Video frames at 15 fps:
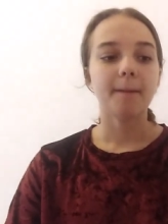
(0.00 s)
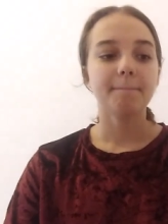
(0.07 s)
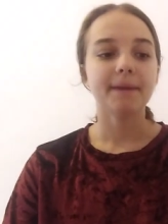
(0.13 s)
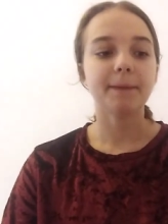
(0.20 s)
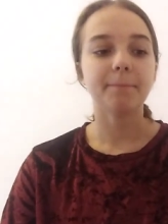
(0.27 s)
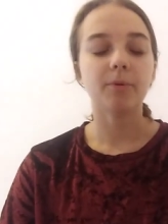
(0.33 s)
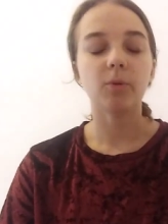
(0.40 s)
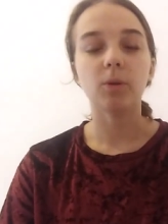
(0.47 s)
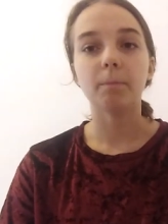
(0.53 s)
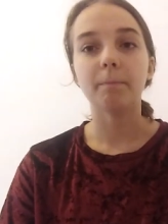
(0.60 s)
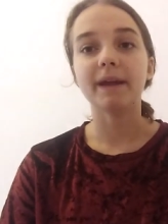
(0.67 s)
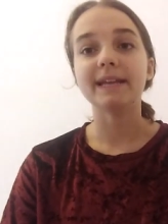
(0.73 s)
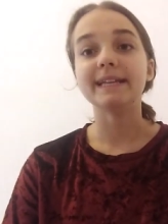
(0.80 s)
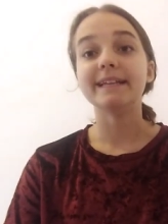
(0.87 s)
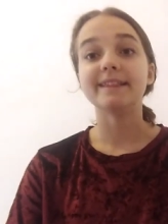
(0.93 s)
People
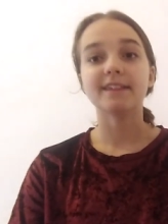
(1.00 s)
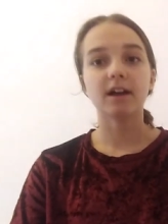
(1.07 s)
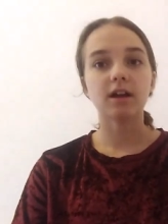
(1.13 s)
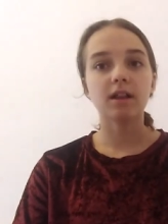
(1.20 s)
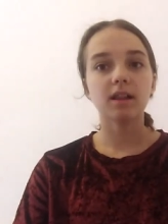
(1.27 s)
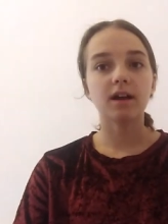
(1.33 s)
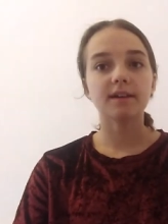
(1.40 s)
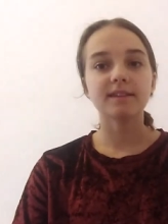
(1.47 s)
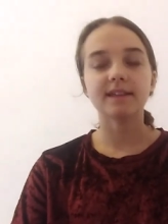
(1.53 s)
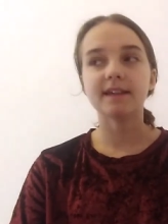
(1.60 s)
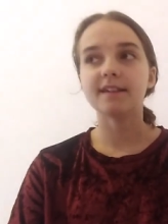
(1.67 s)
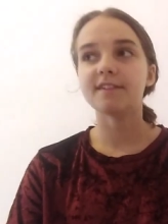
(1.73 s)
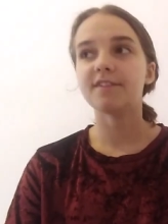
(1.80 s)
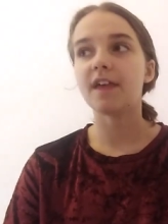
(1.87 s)
may need sunglasses.